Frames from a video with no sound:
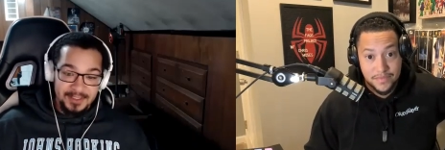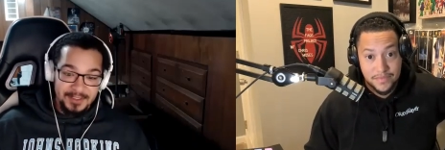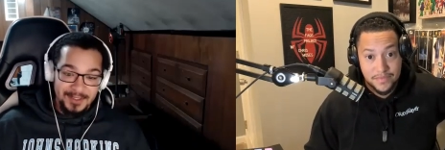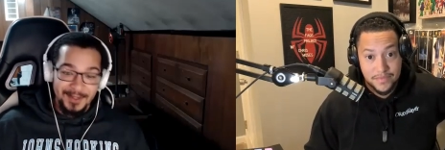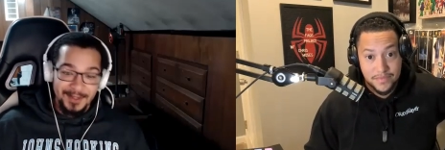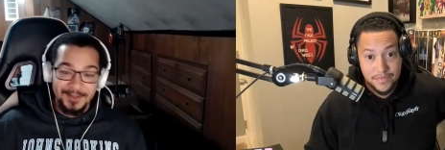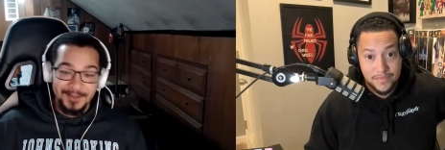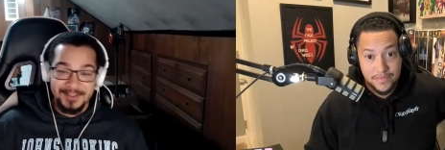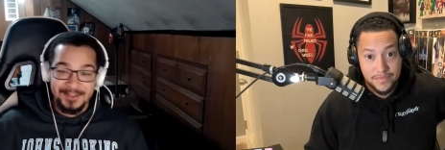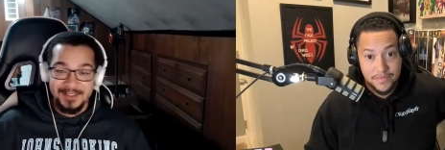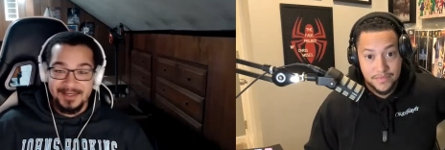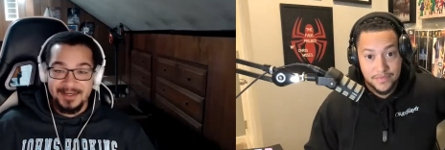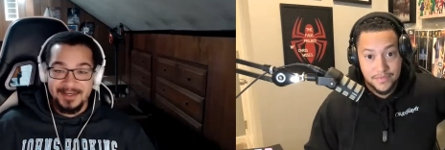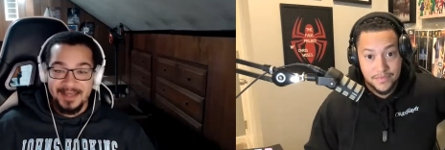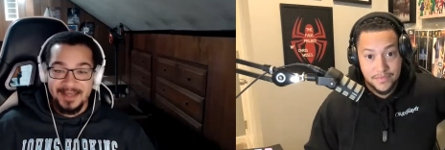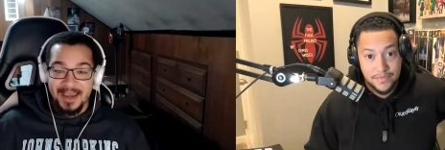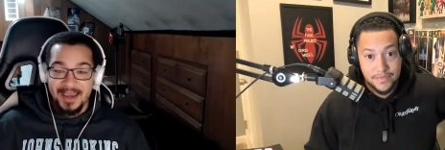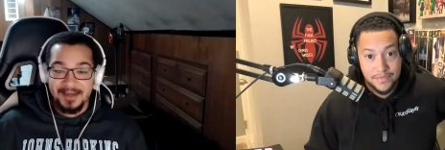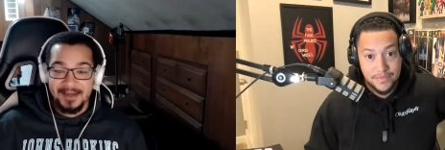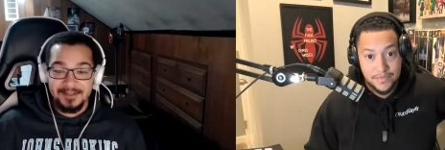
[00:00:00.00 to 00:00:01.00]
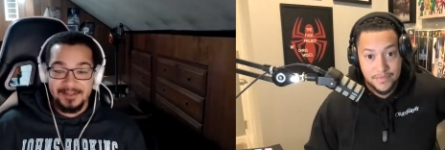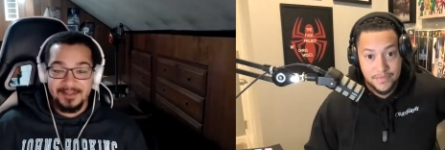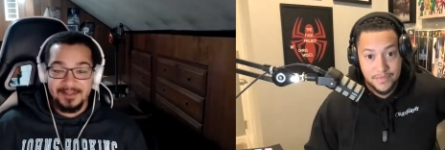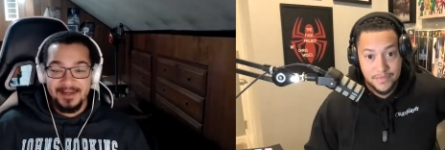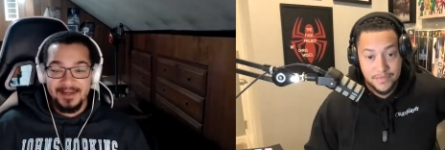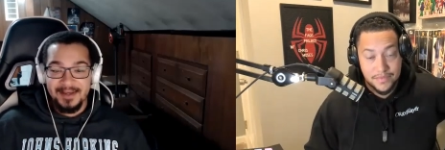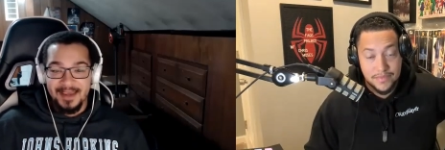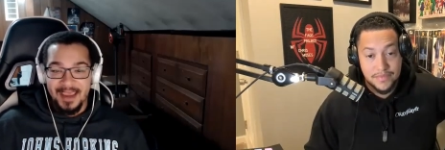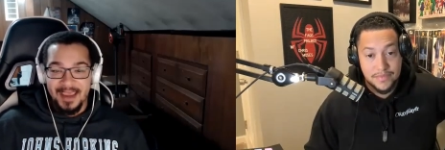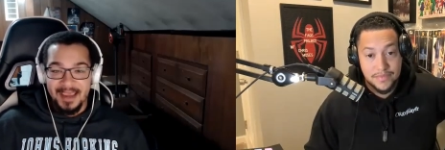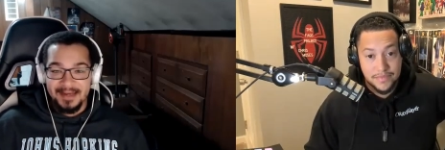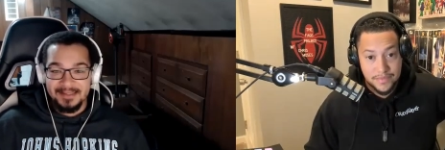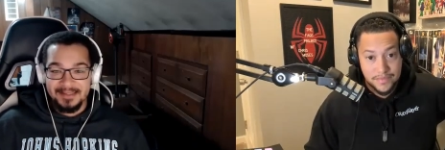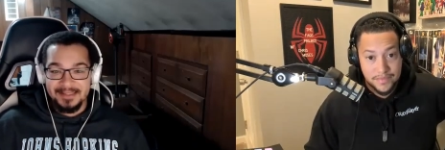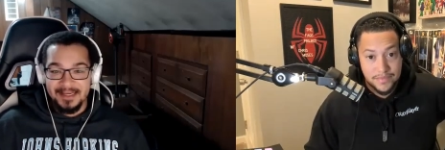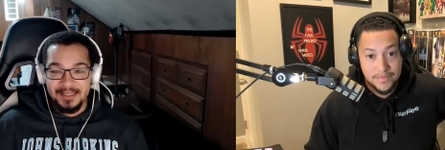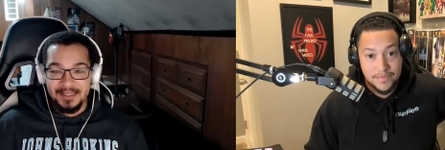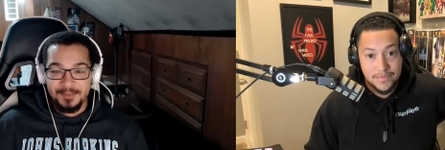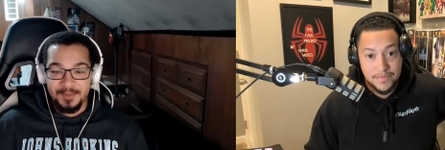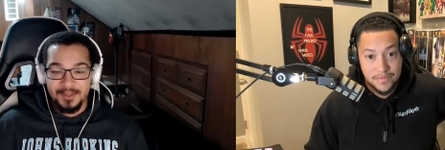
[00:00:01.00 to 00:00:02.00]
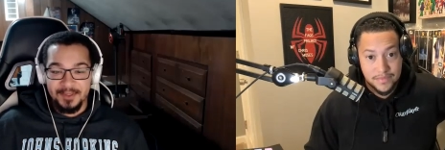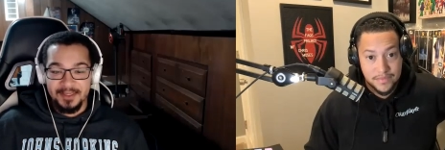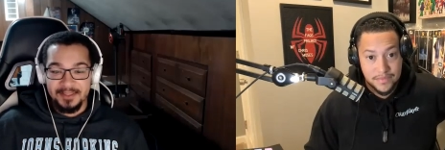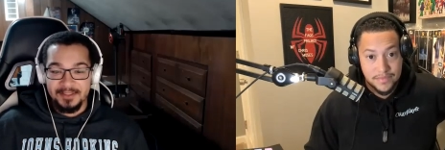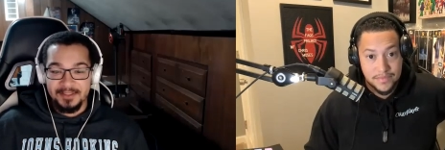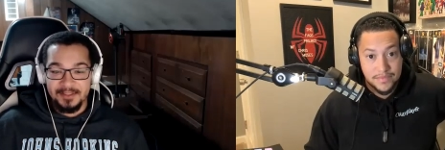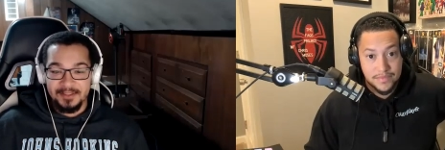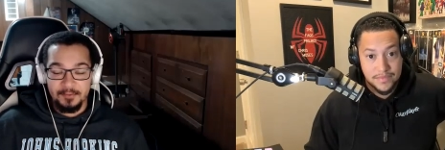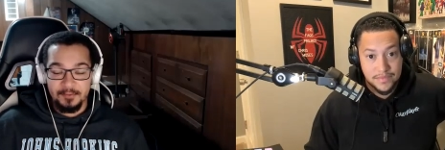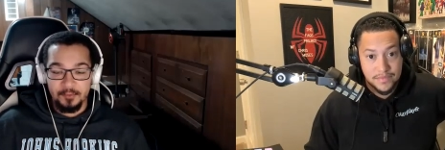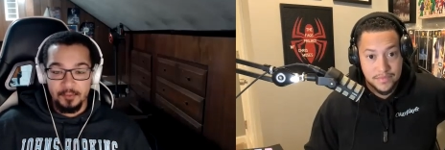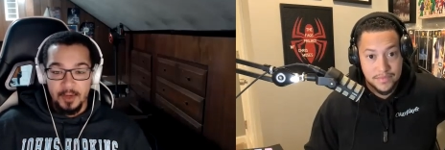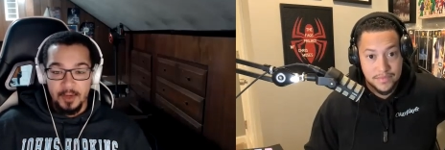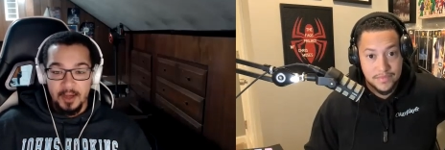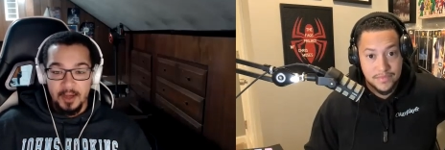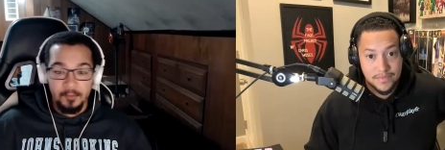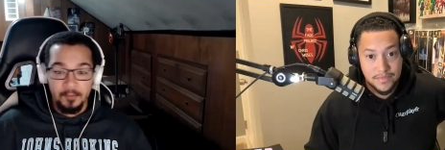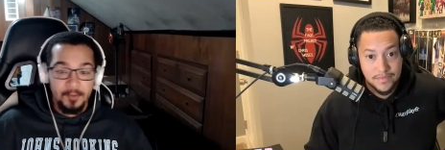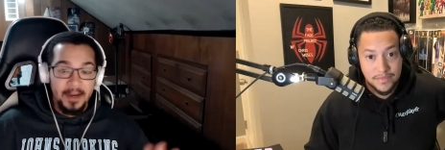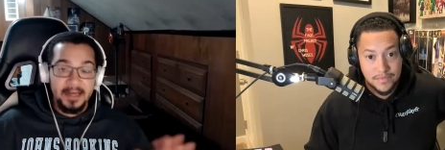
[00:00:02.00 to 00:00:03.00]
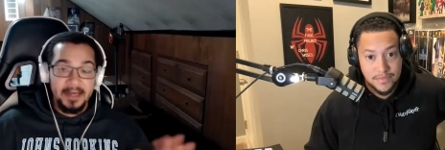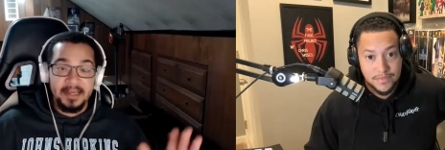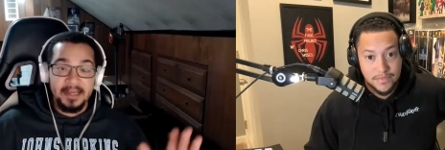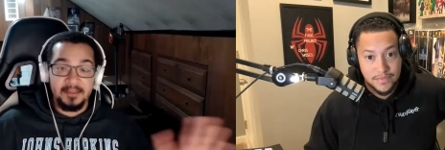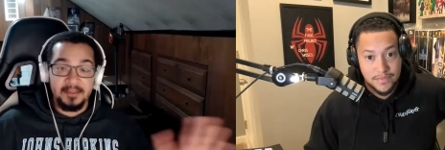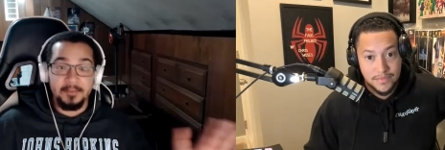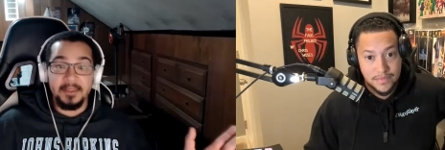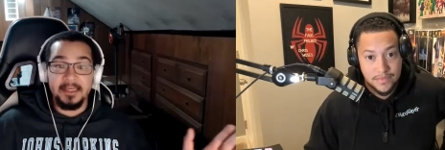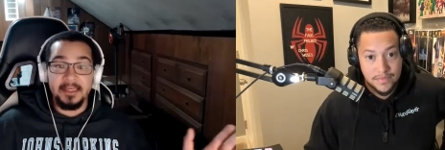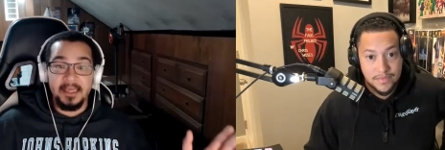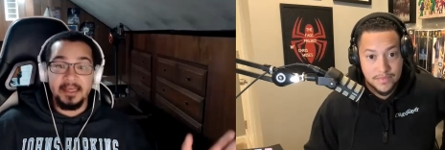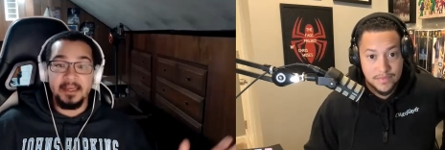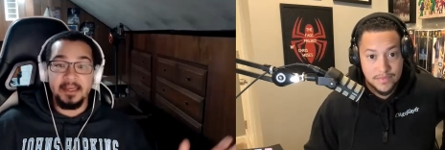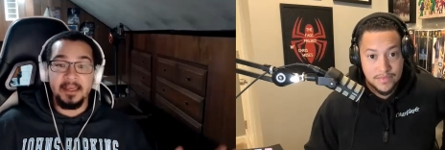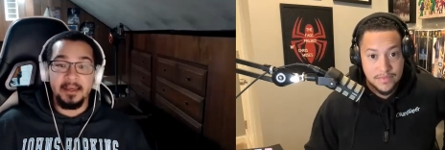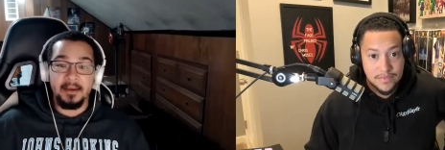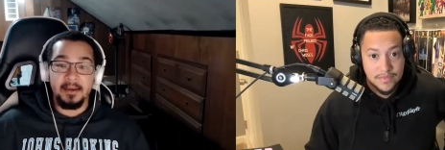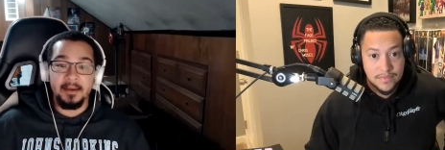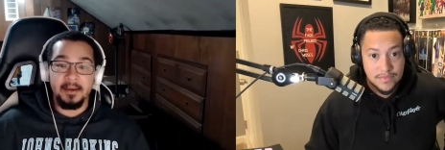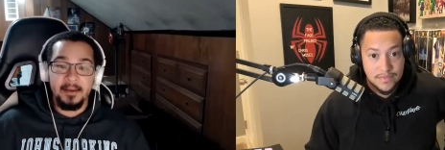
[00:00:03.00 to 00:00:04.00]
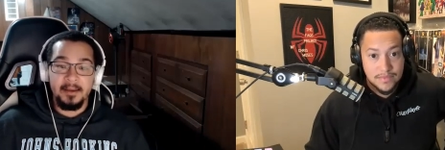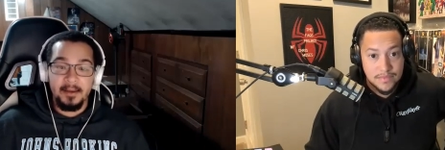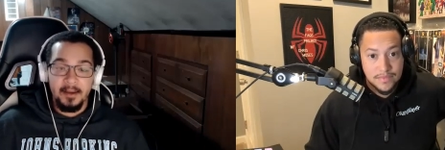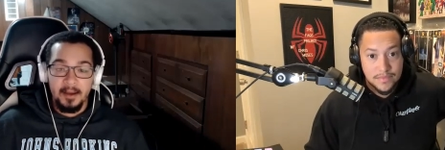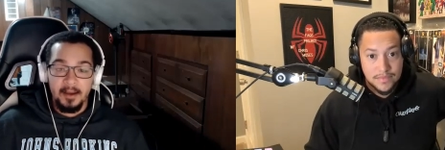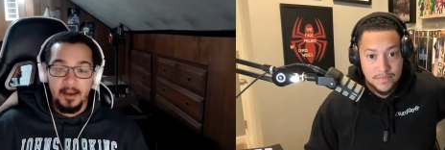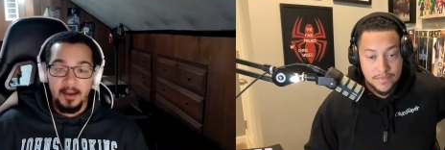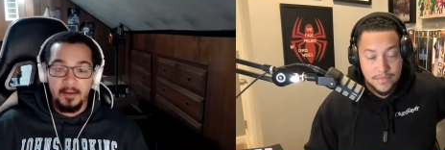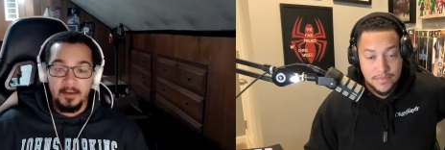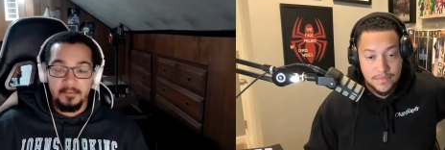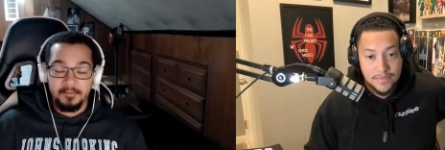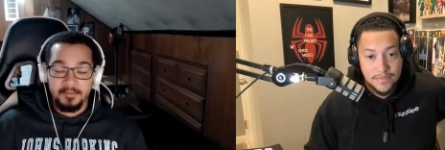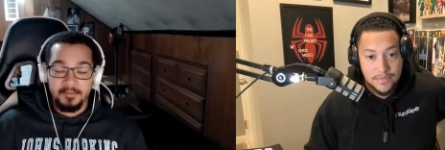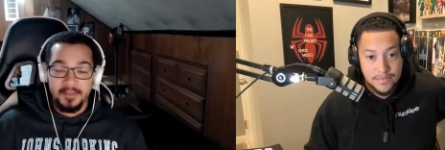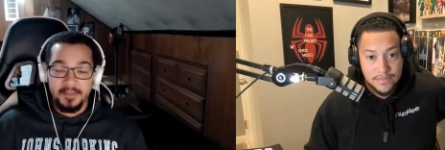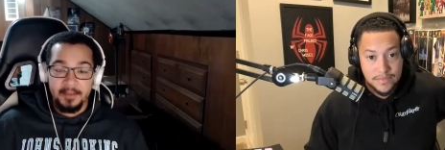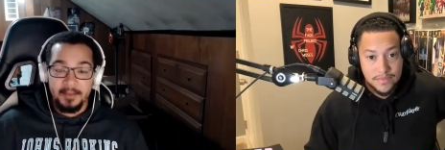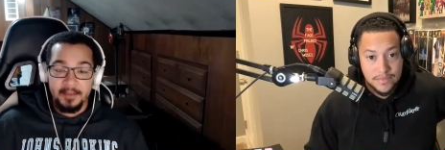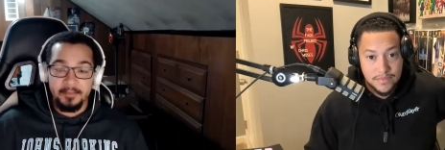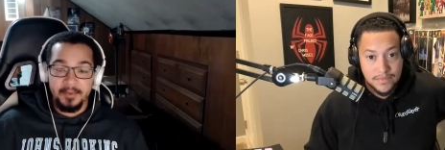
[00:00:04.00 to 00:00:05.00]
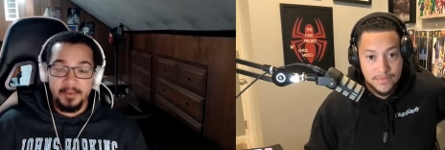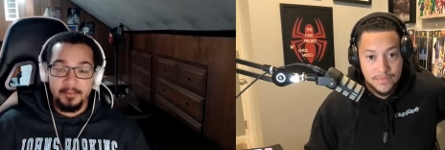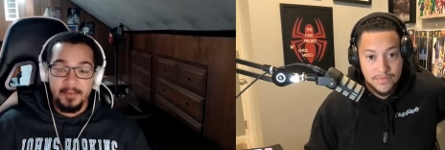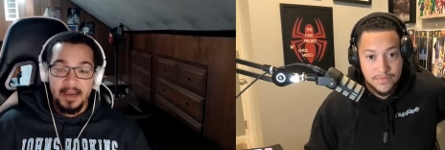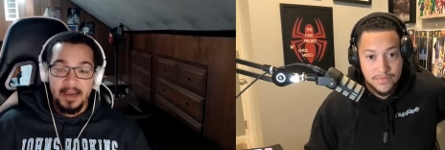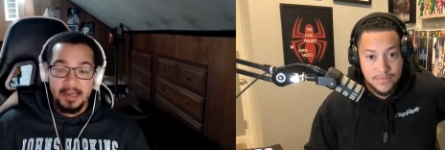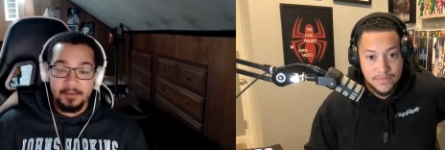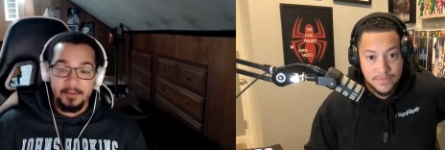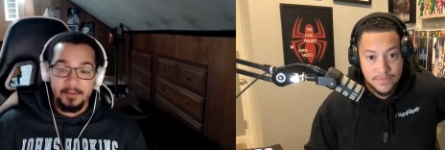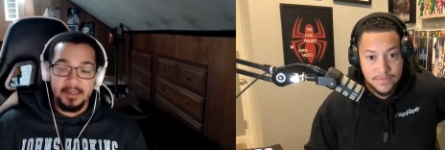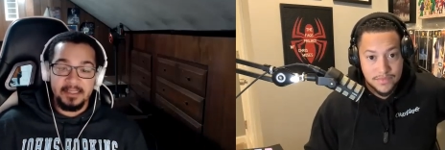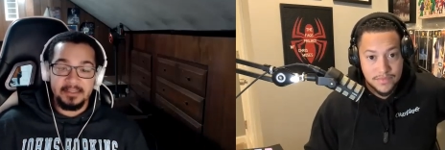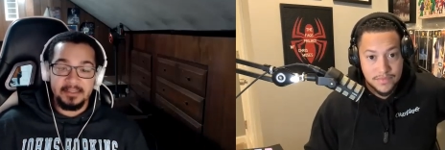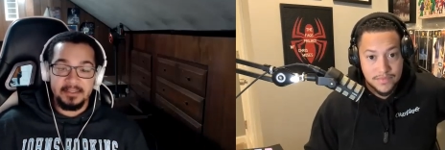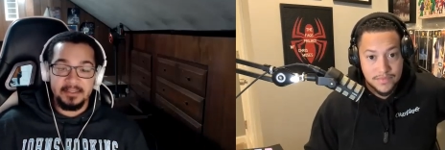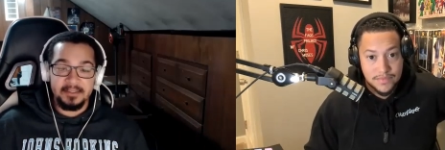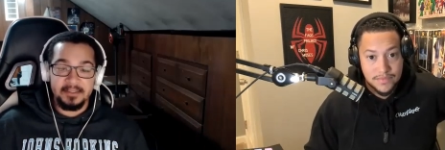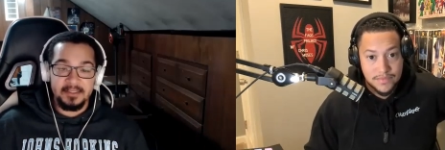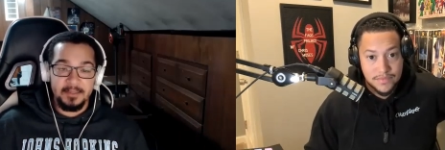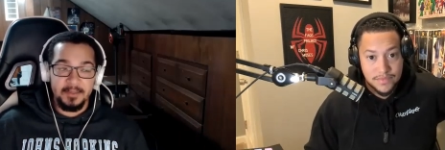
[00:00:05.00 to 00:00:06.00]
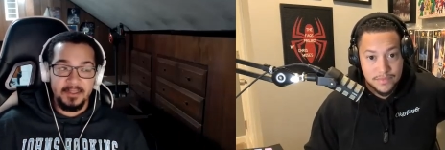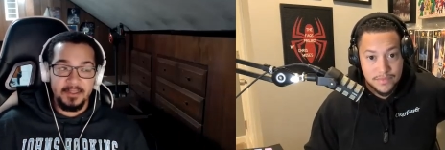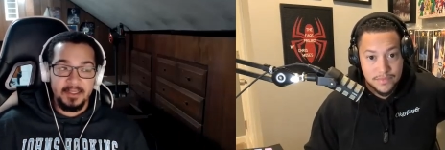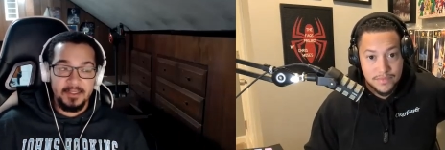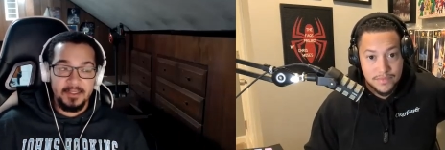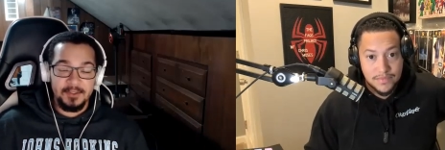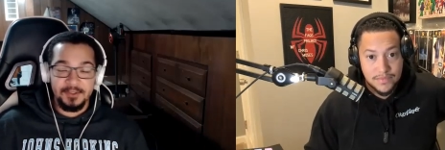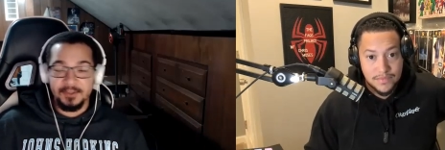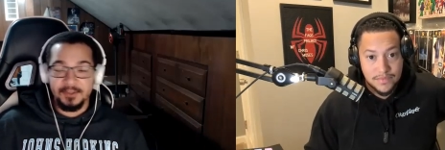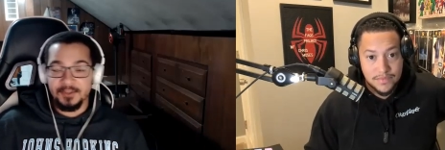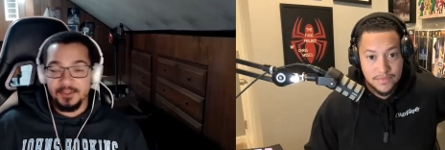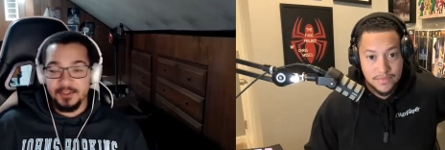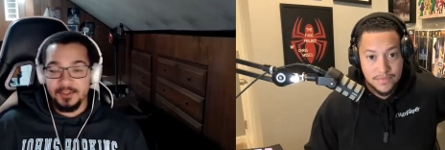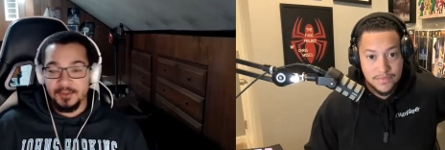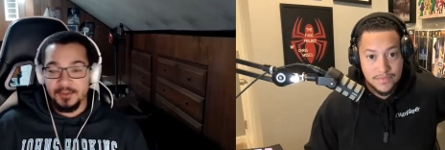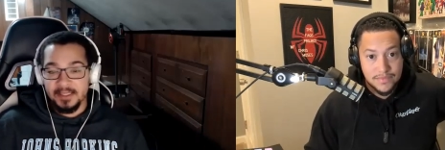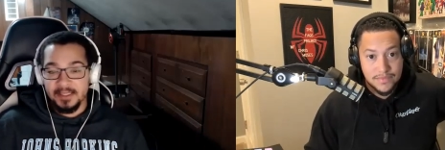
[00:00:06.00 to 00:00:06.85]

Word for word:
Speaker 1: It's called Syntax, and it takes place uh, right at the beginning of them migrating to the simulation. So you